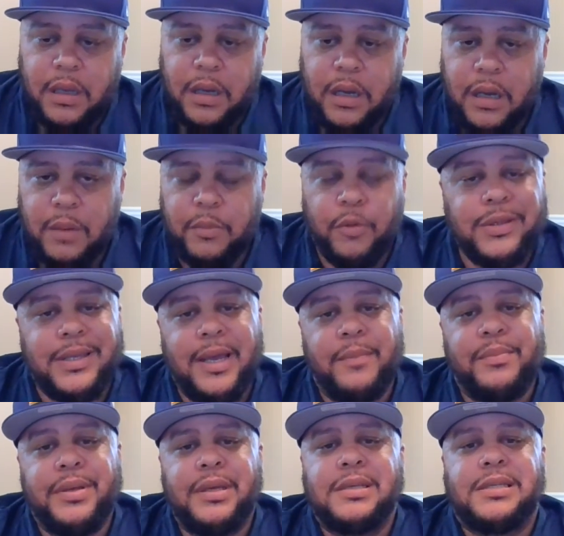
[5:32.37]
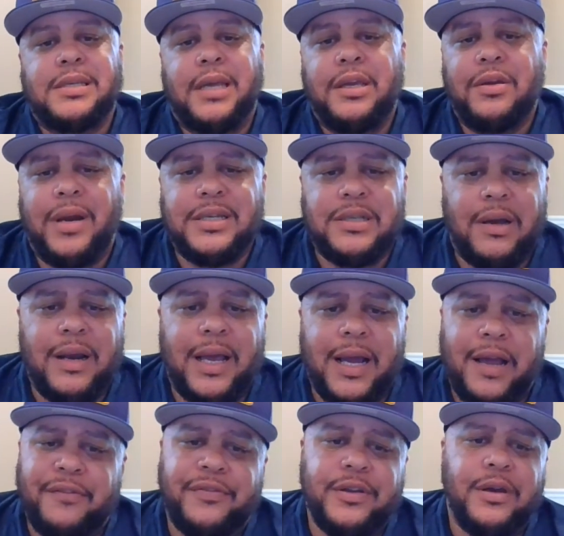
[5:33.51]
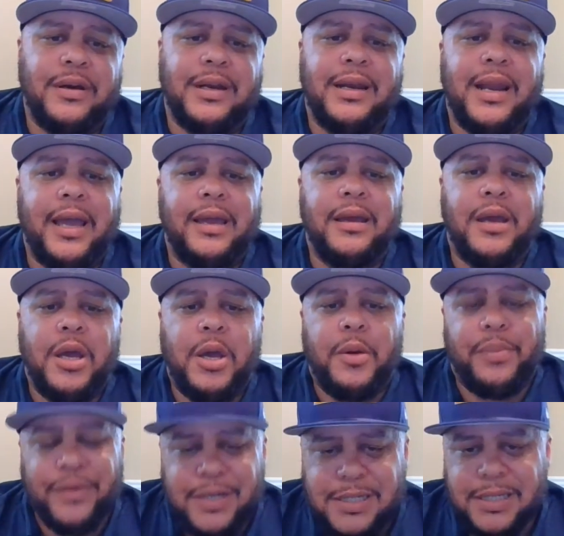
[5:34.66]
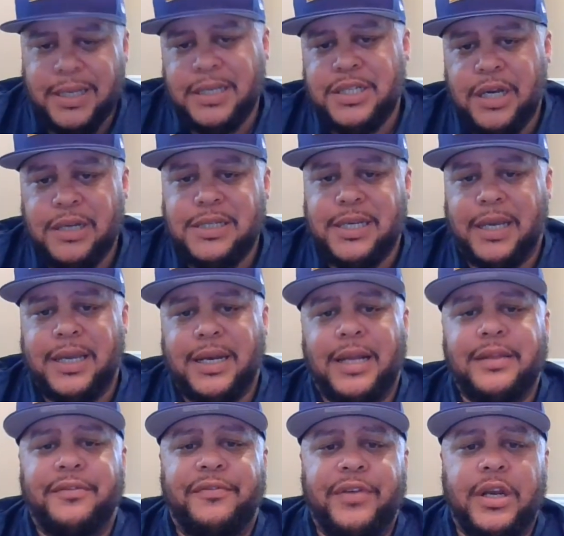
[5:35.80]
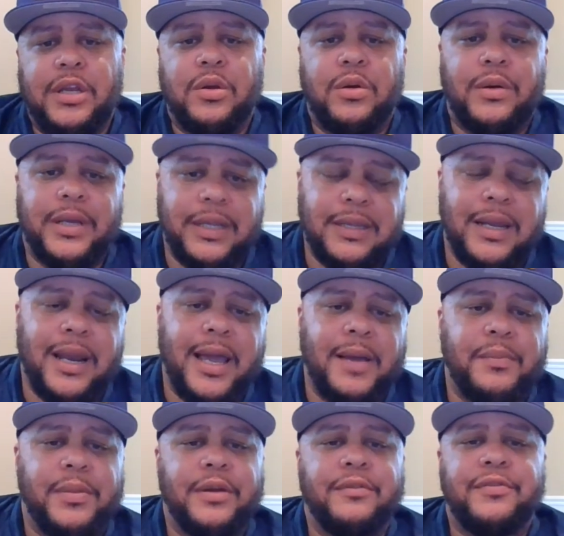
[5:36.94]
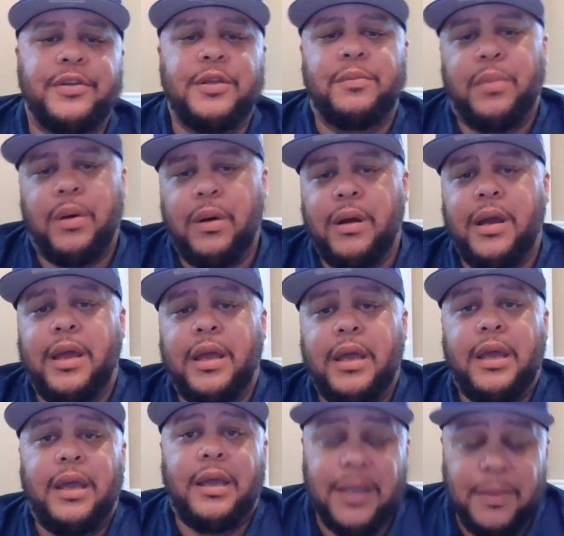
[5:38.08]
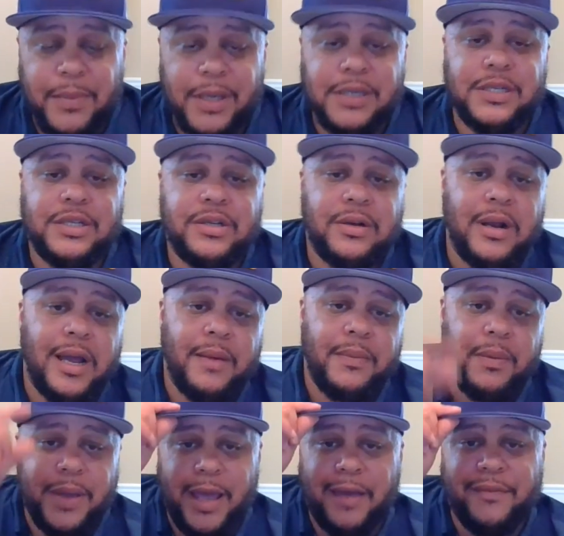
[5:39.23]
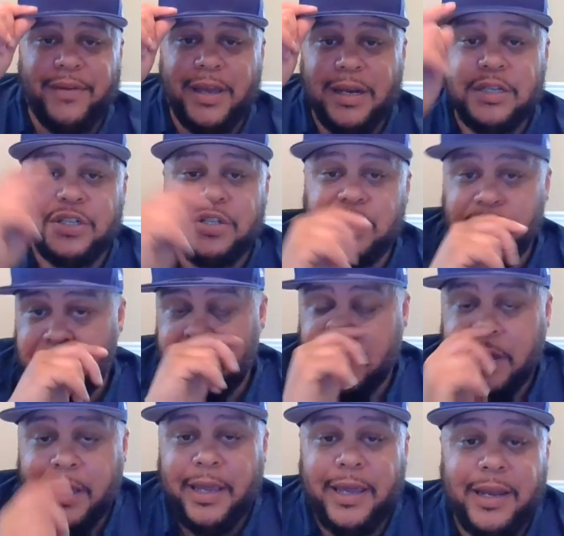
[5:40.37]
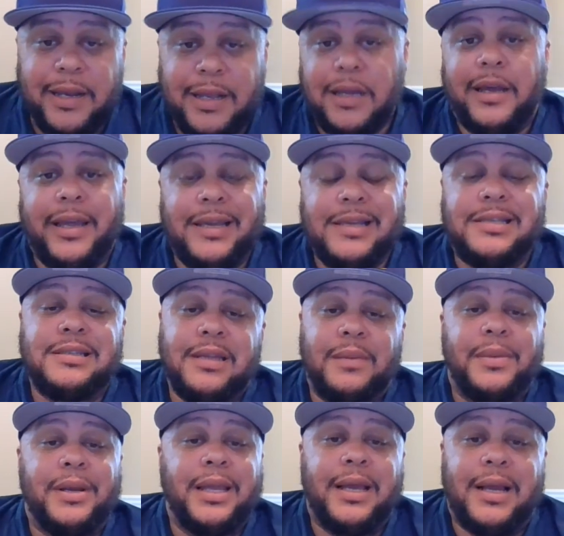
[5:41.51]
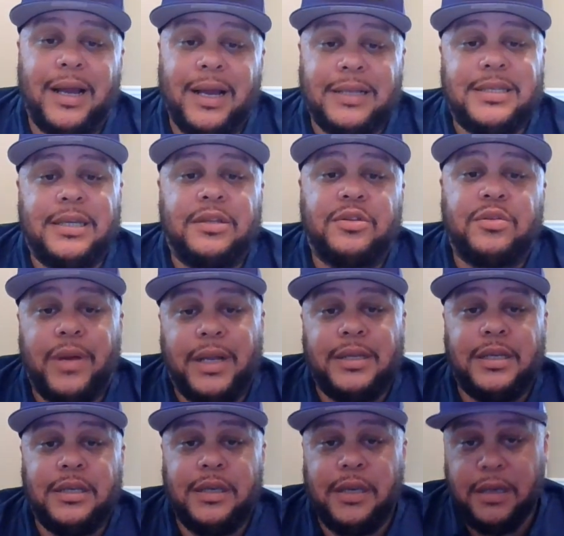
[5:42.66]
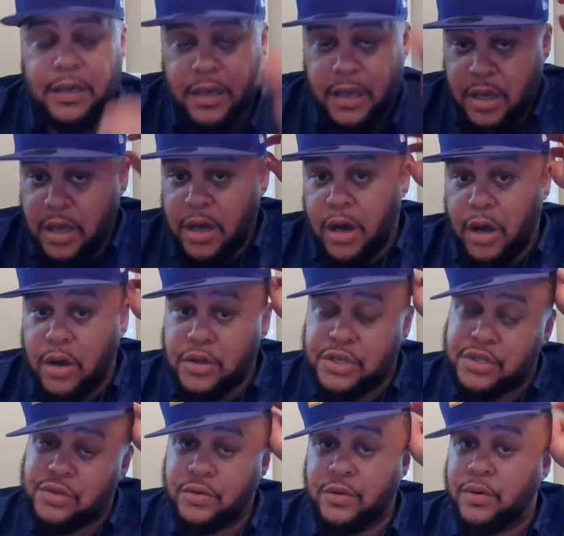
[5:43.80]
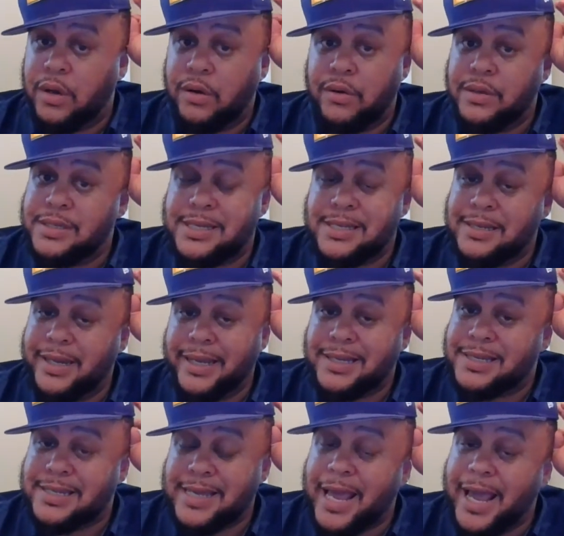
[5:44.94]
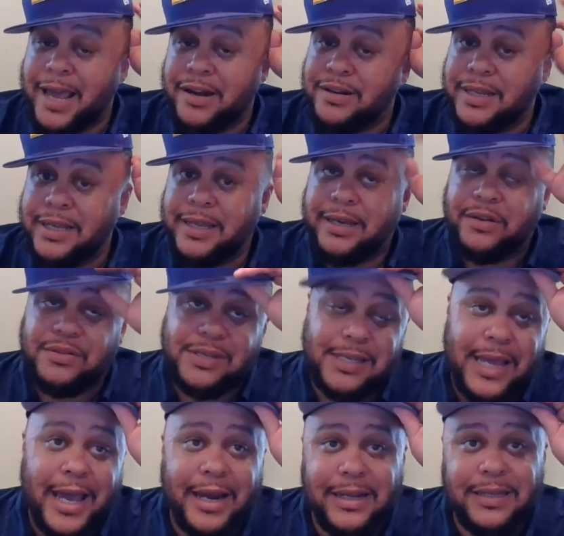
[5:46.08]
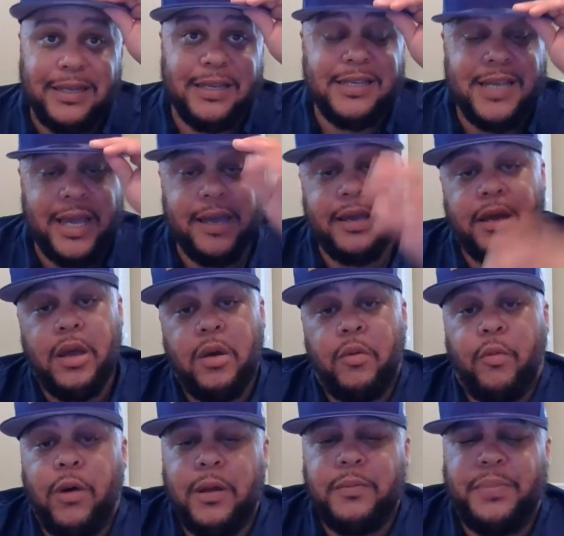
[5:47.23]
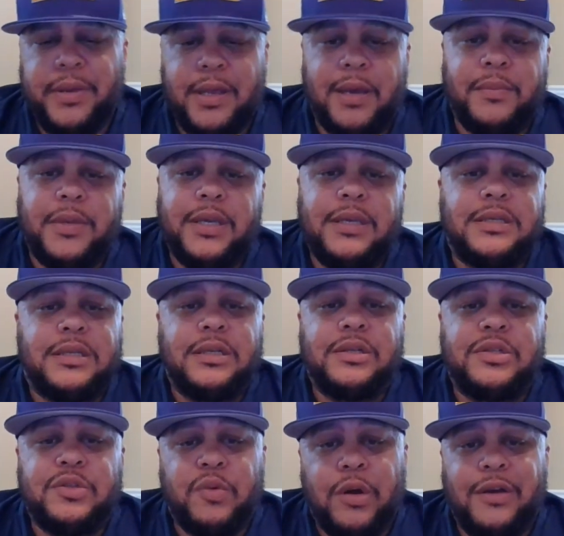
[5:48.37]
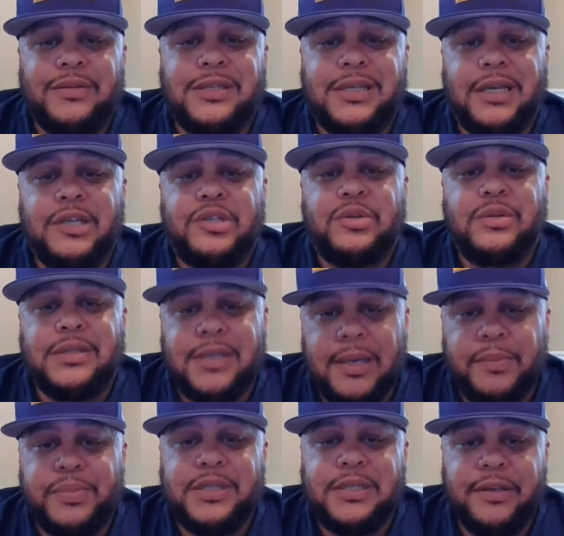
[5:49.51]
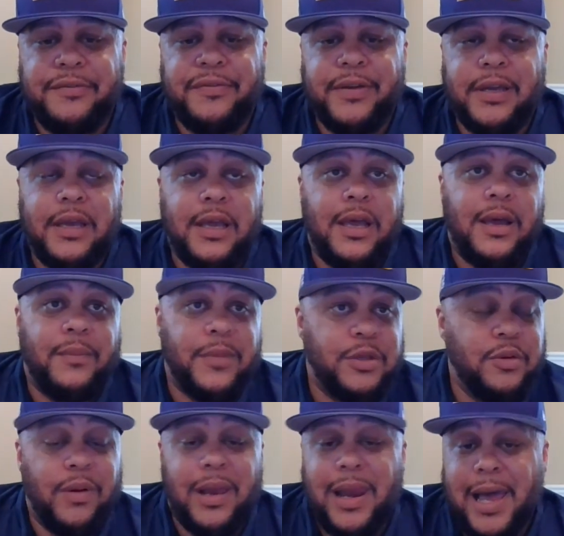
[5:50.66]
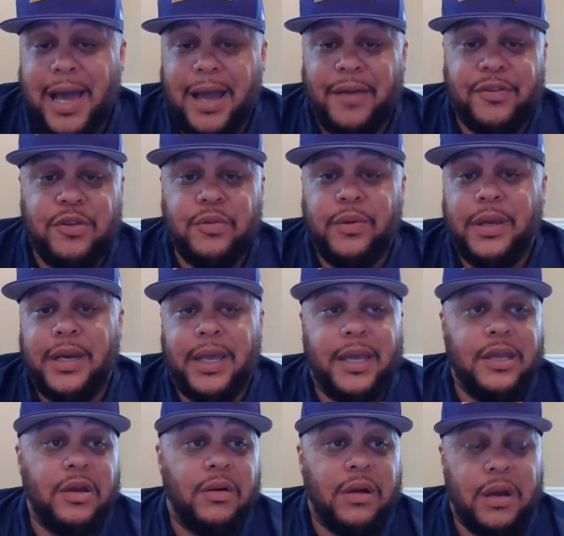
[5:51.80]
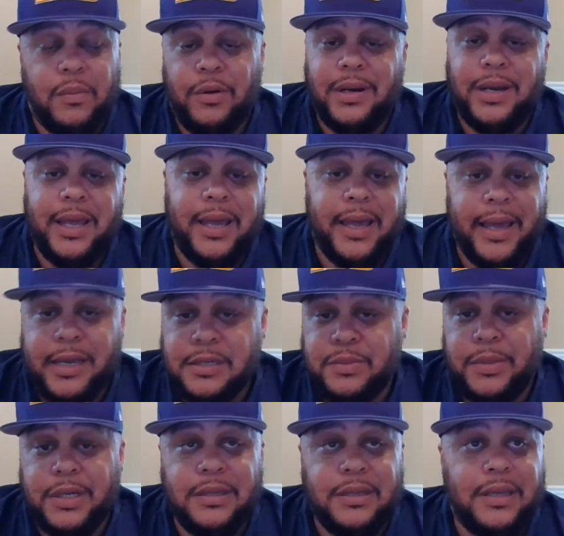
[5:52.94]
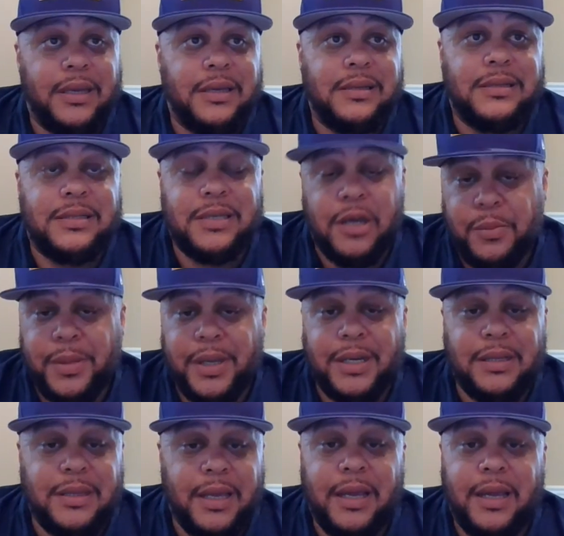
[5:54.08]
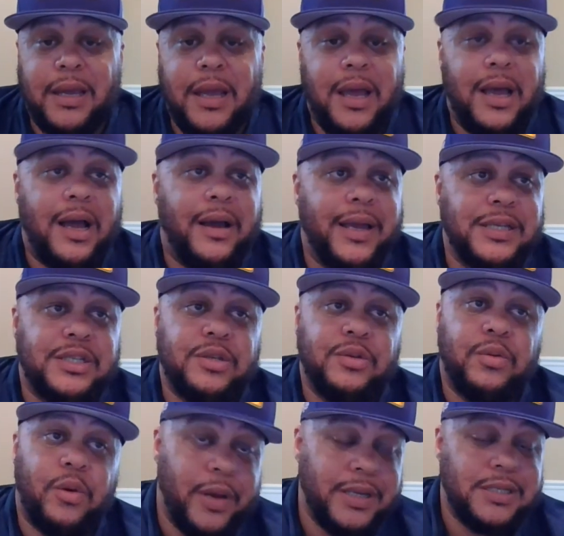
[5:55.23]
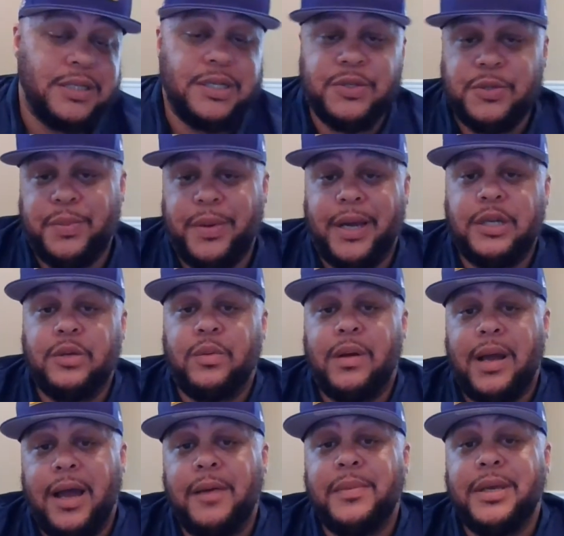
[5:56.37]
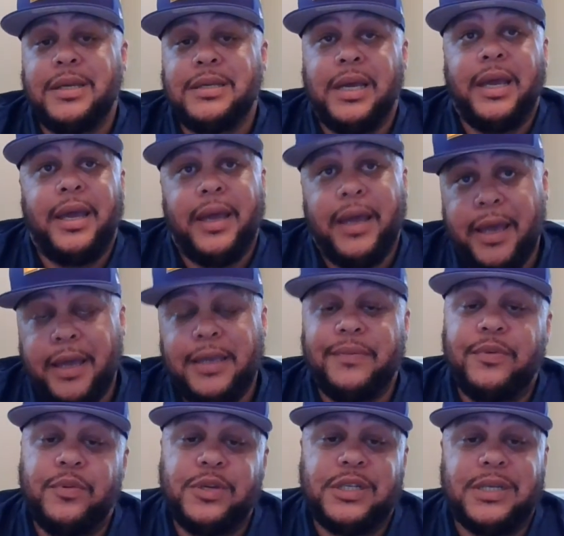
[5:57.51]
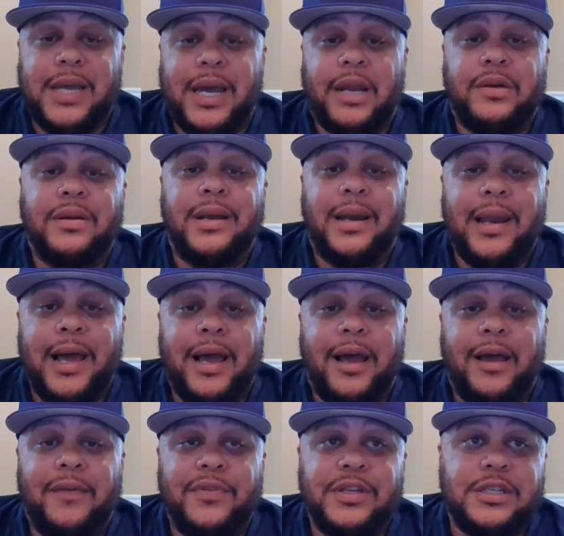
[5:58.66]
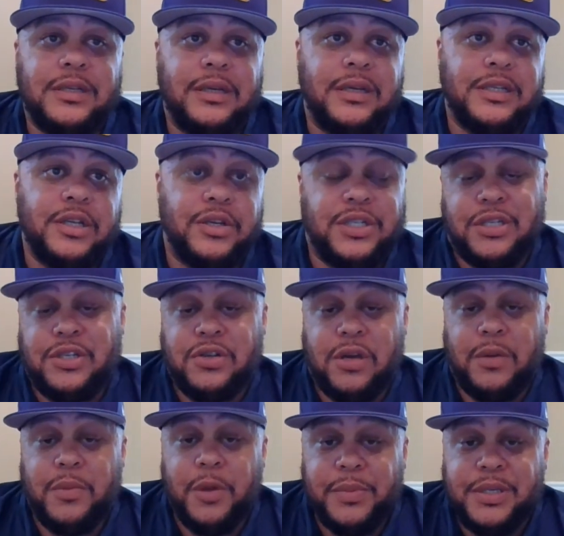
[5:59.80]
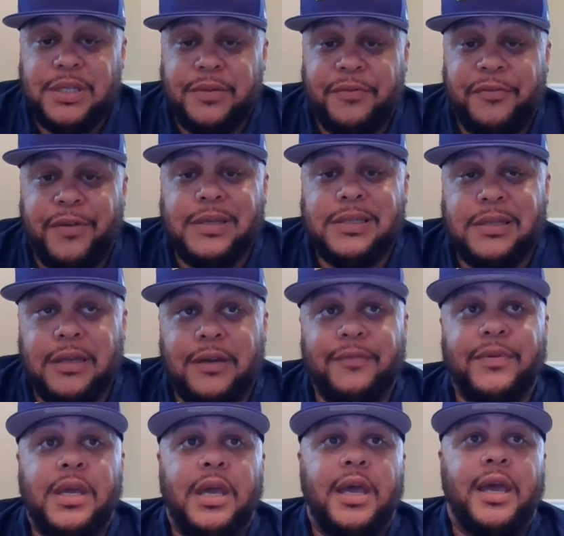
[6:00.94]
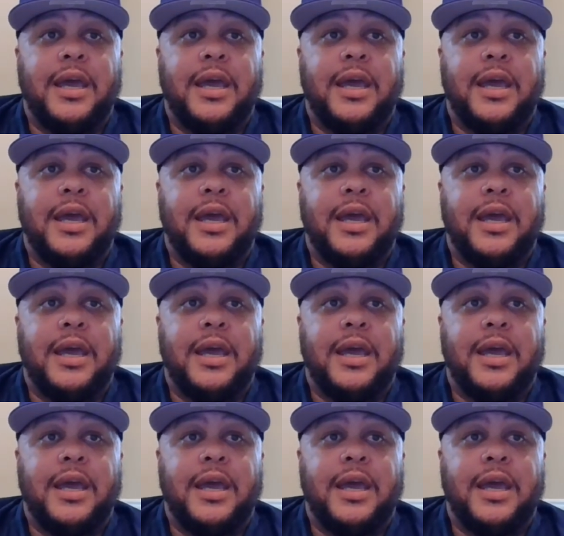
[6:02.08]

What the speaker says: But with that being said, y'all, that's all I got for y'all tonight. Appreciate y'all checking out the video. Hit the like button for your boy. Give me a subscribe. I'm going to have LSU and NCAA content throughout the year. Also, on next Saturday and on Saturdays at 1 p.m. Eastern, 12 Central, 10 Pacific, I'm going to do a live Q&A. Y'all come on there, ask me anything, tell me anything. I'll answer your questions, respond to your comments, and give you a shout-out on the live. Y'all should join me. It'll be some fun stuff.